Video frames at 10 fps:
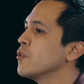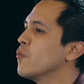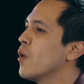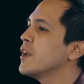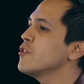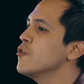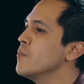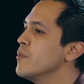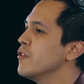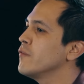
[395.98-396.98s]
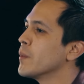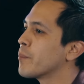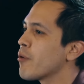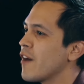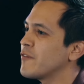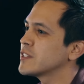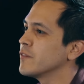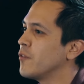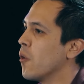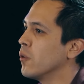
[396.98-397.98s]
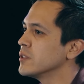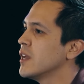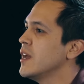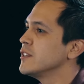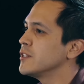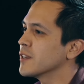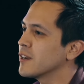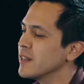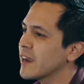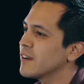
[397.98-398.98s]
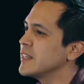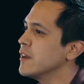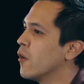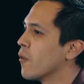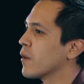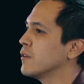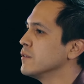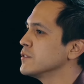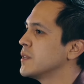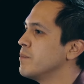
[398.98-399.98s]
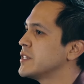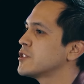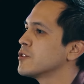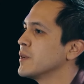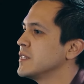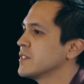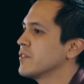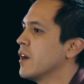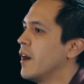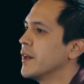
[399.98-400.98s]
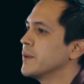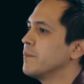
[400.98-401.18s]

the one who moved the prophets of old to declare the oracles and mysteries of God.